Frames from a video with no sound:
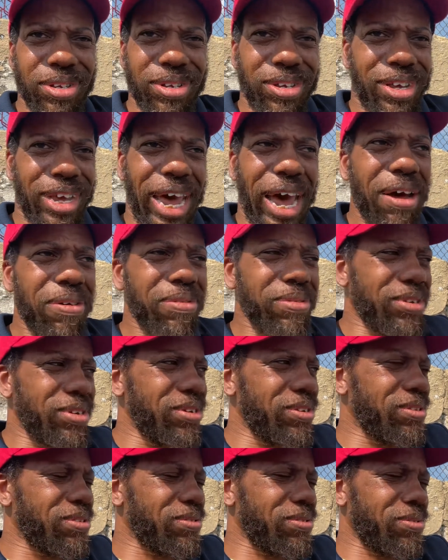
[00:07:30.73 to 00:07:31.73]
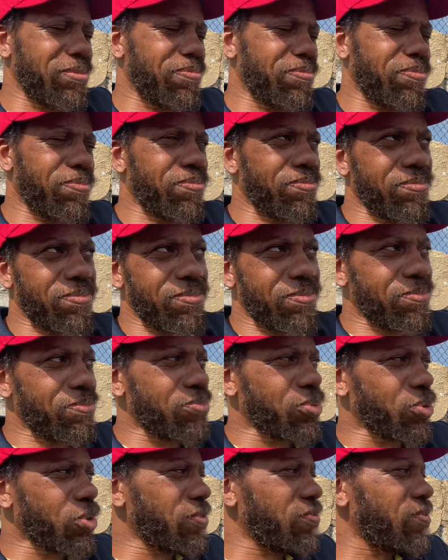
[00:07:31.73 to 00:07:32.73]
counties or
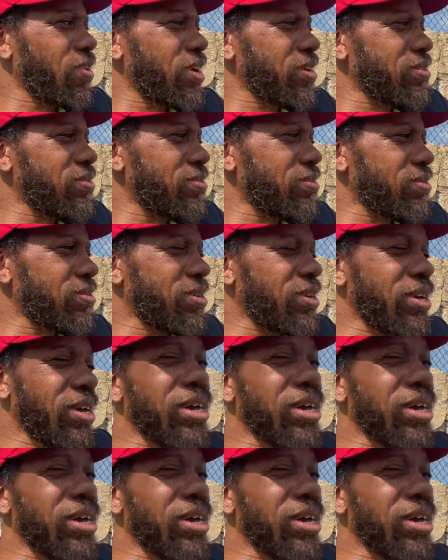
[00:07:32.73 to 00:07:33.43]
prefectures.